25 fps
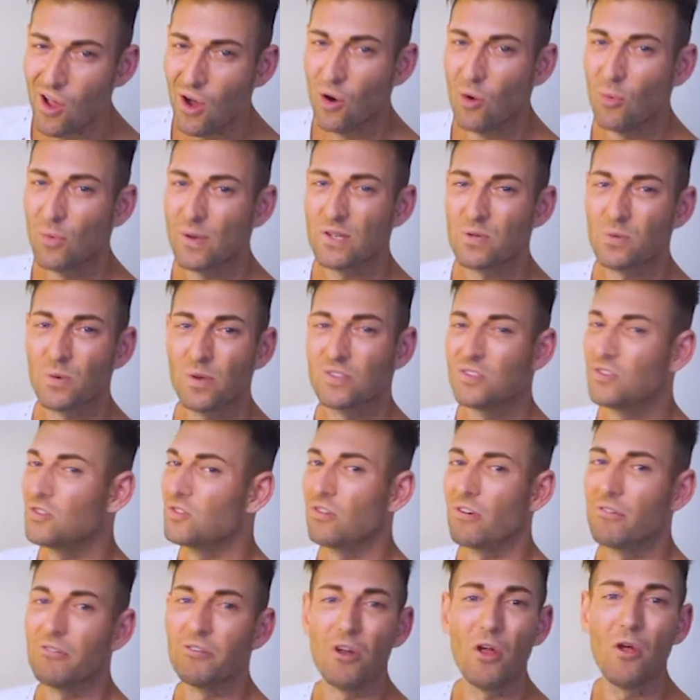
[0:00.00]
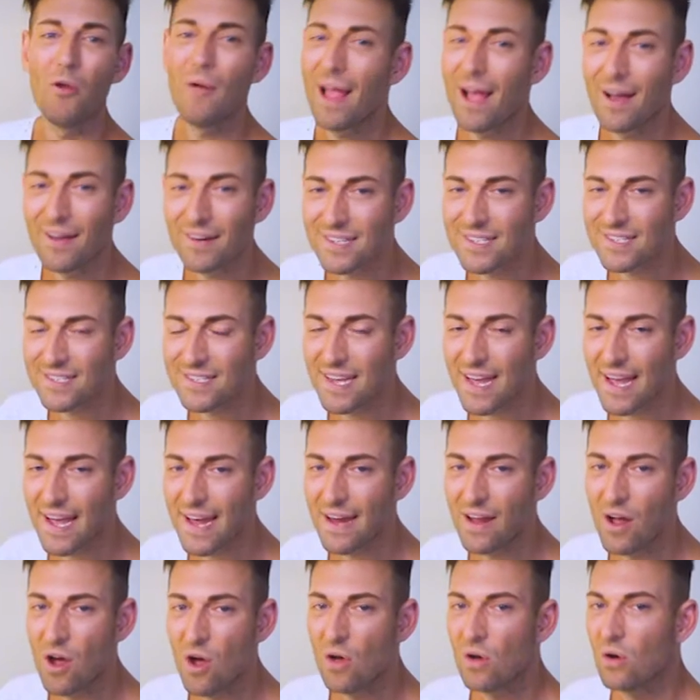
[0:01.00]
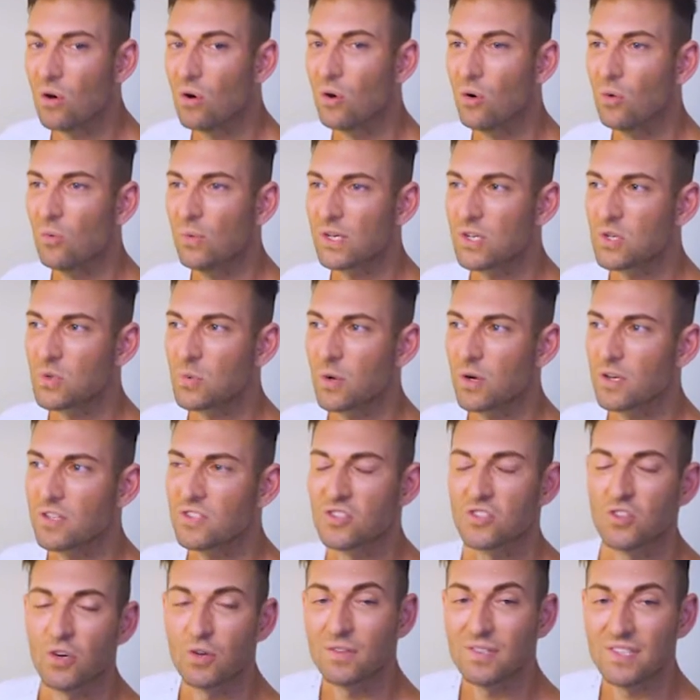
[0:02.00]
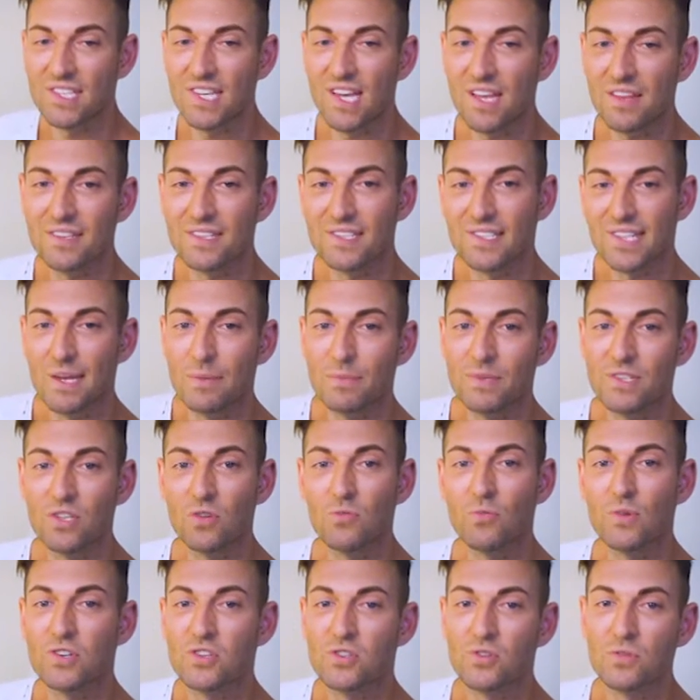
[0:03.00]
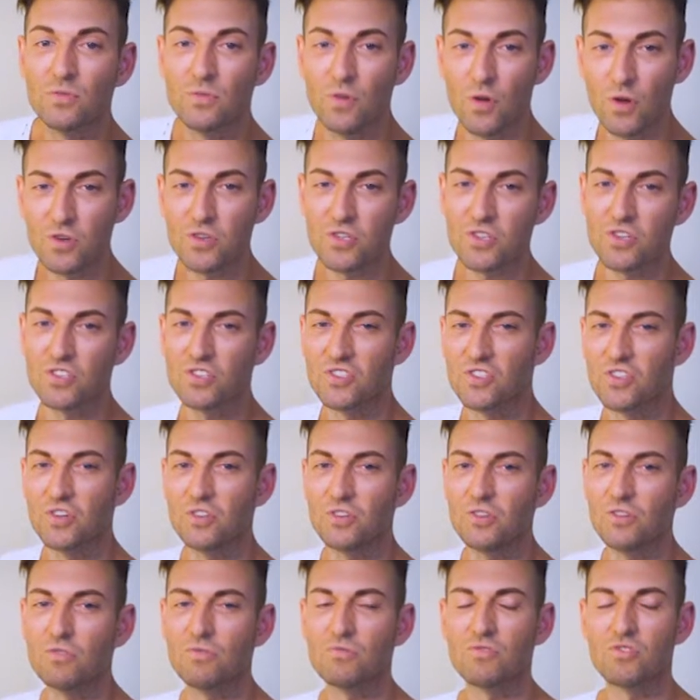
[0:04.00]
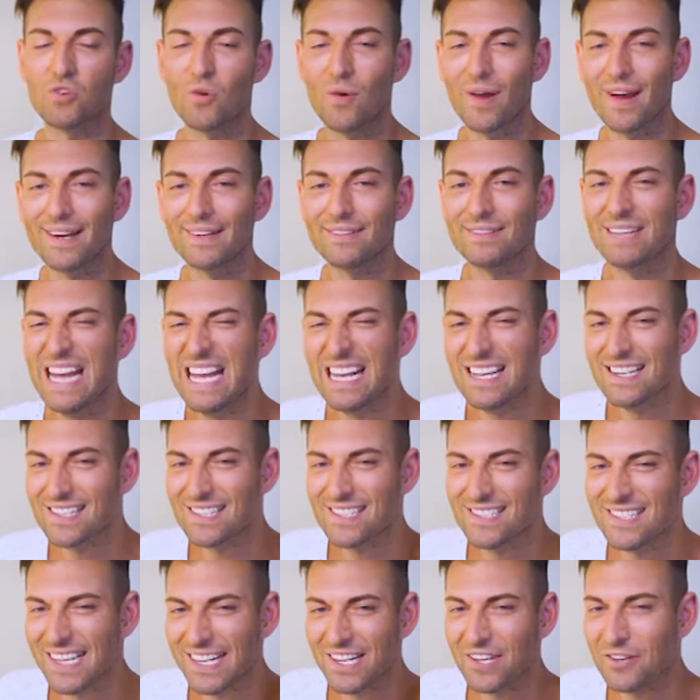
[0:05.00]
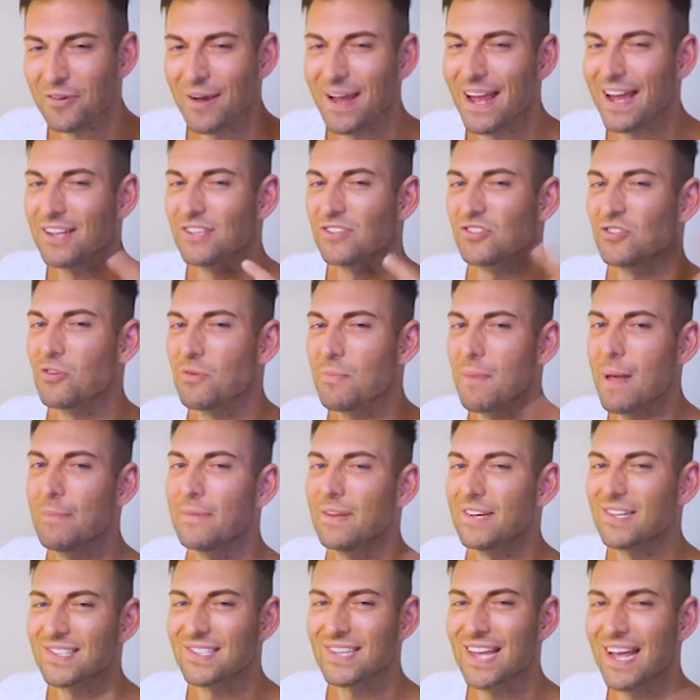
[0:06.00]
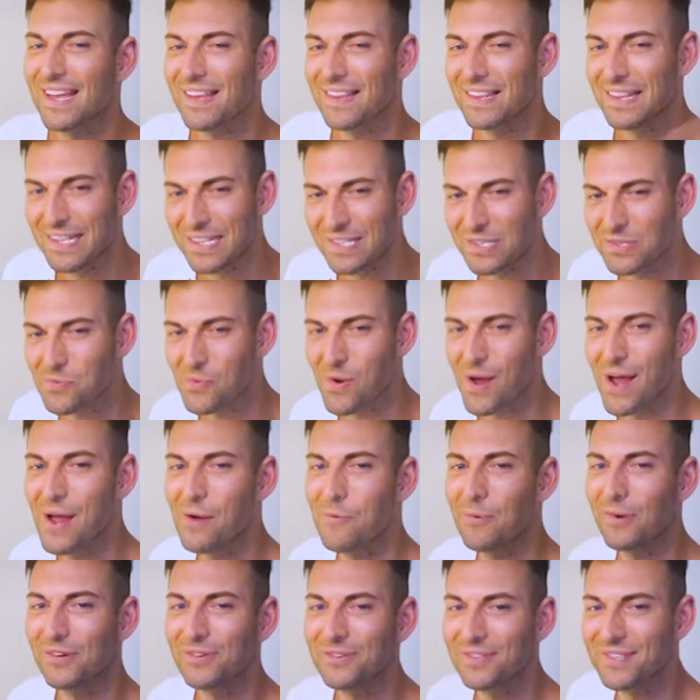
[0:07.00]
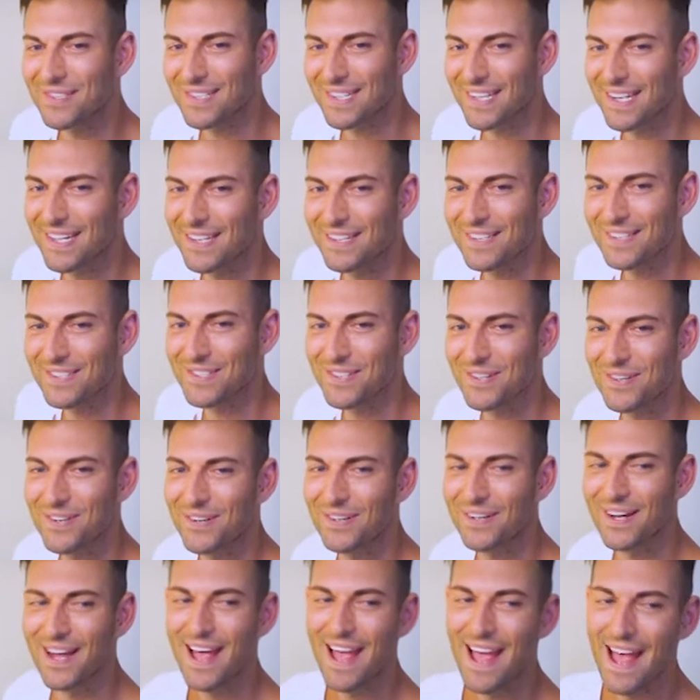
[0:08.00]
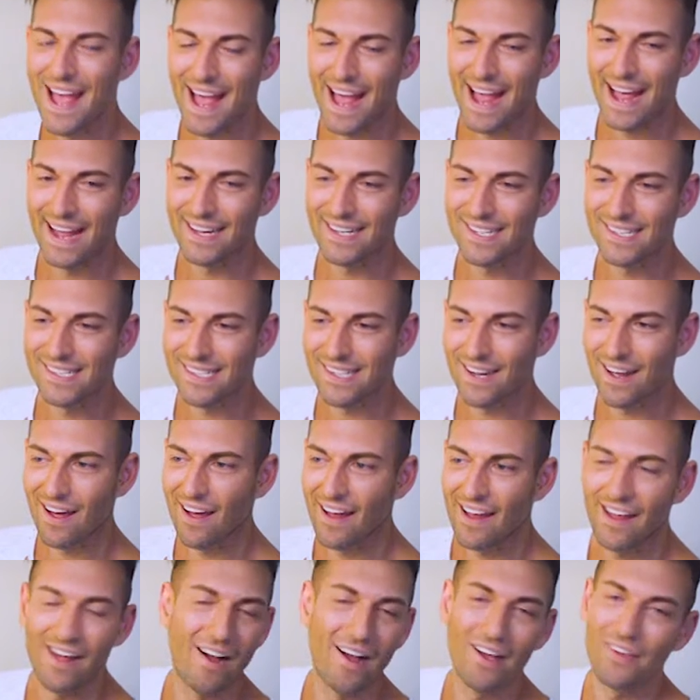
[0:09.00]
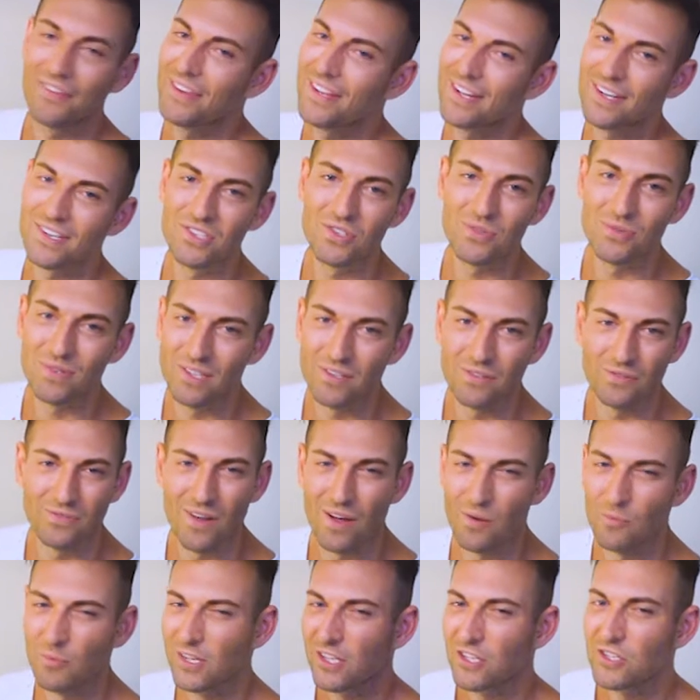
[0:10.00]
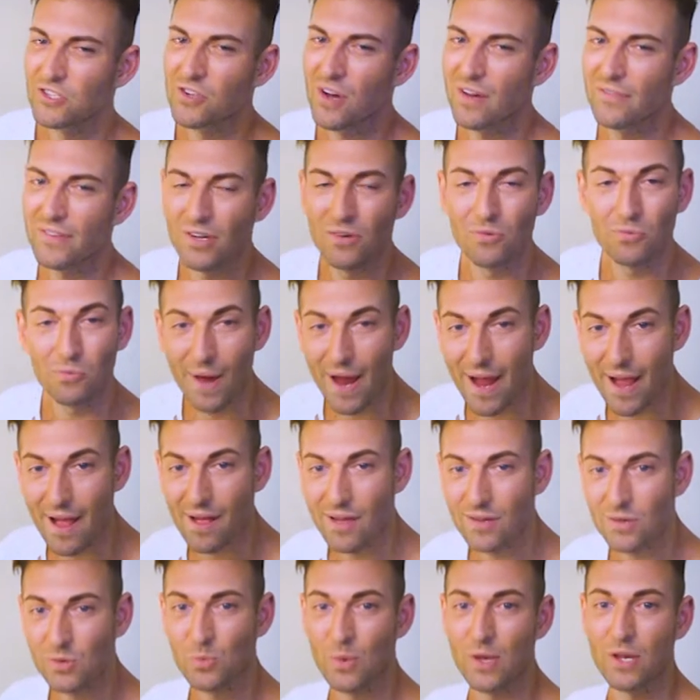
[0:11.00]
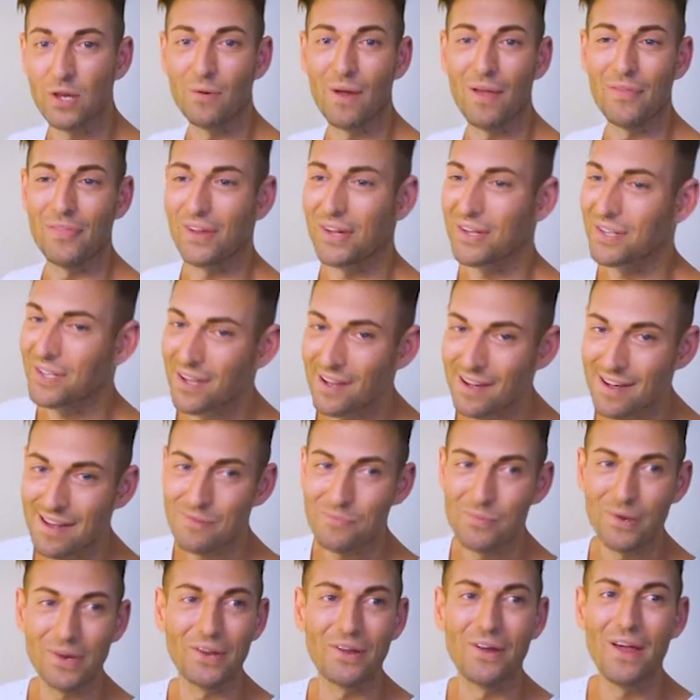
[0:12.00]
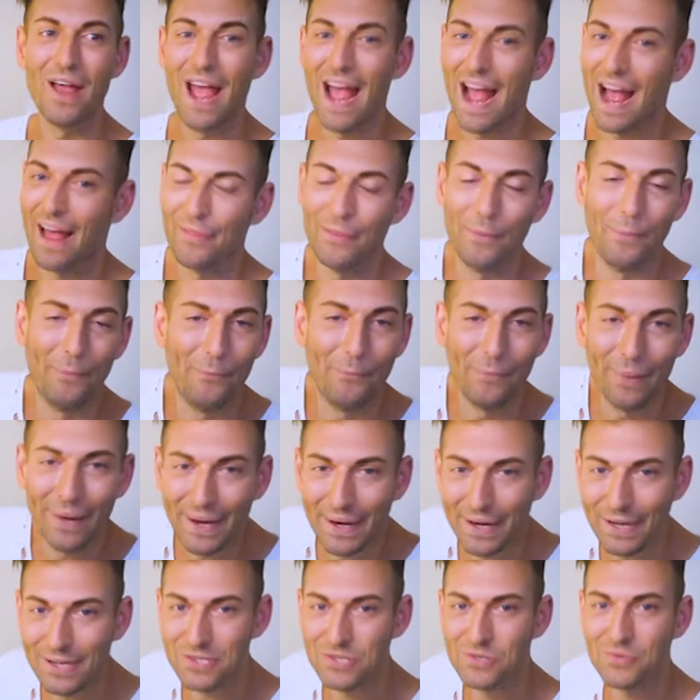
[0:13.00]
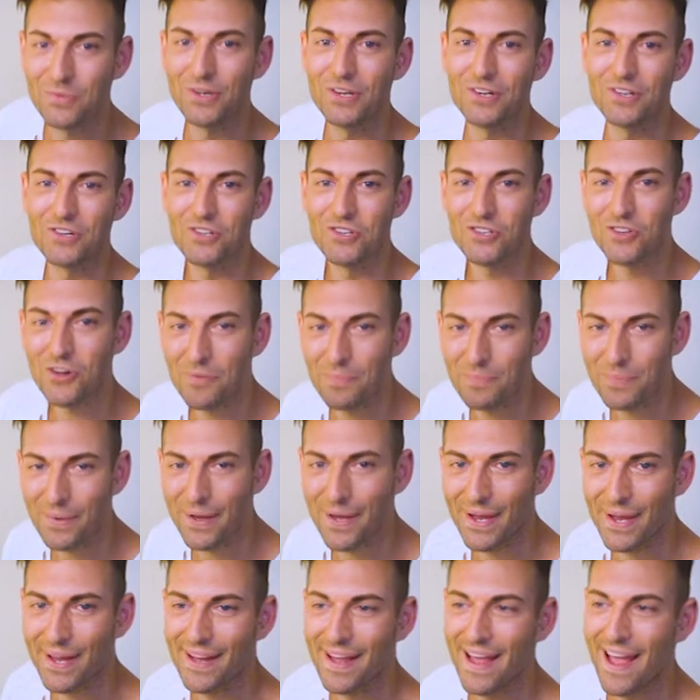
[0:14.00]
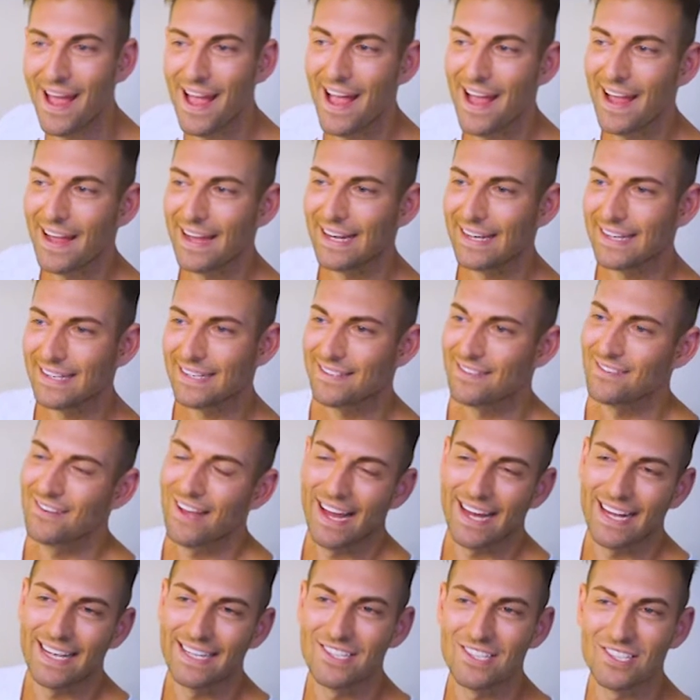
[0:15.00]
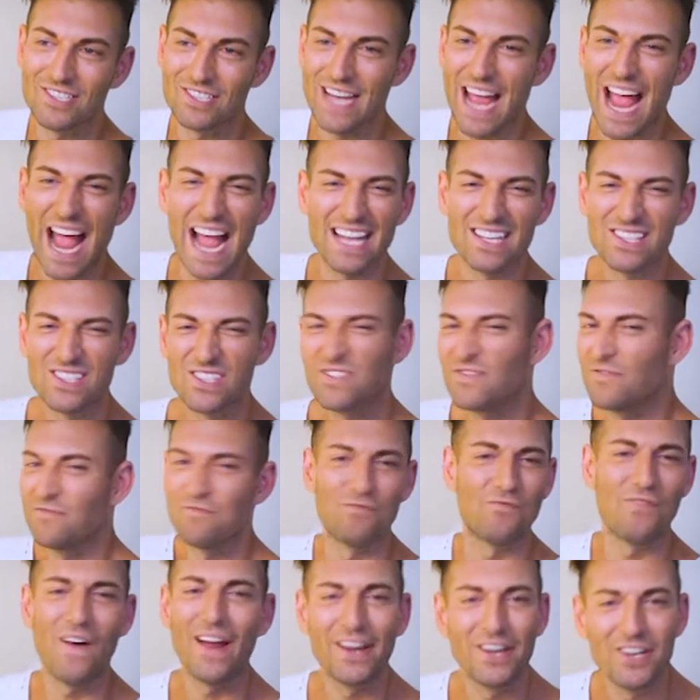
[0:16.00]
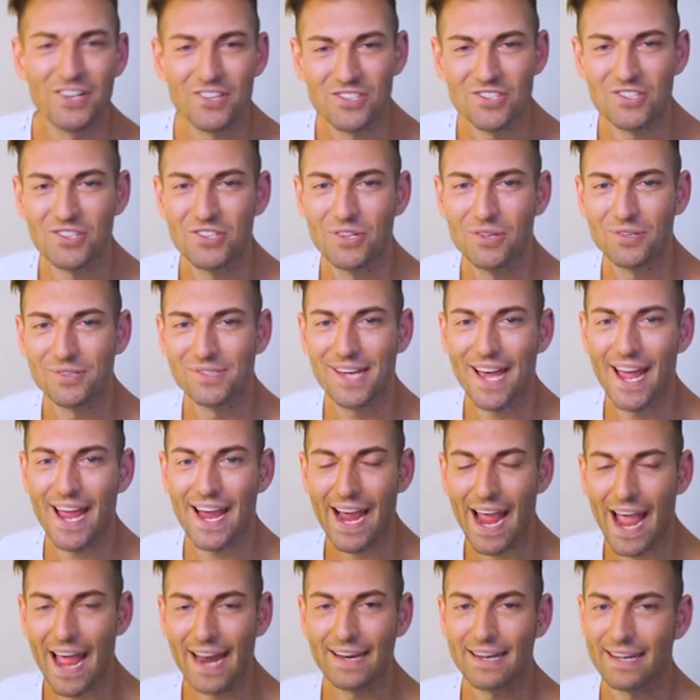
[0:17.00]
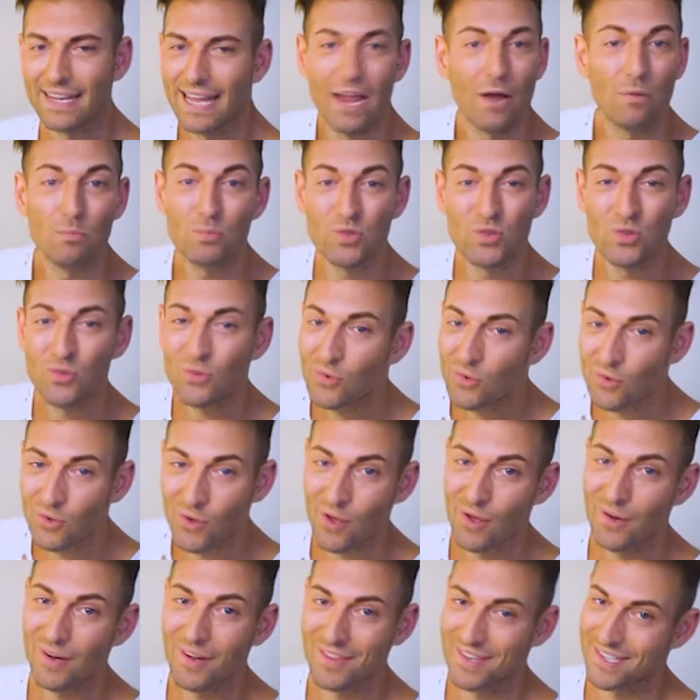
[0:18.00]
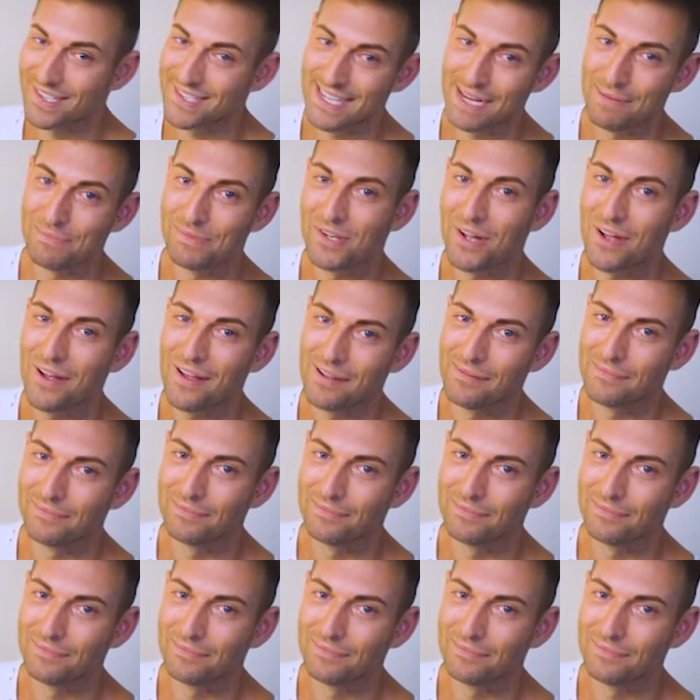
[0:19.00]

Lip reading: or which words you don't know how to say, or which words don't sound the same as the original version. So you try and stick in your head to remember to say it this way when you're singing the song. And I think it's really fun when you're driving around, when you're at the club, when you're at the beach, when you're shopping. It like just adds funness to your day and helps you learn at the same time.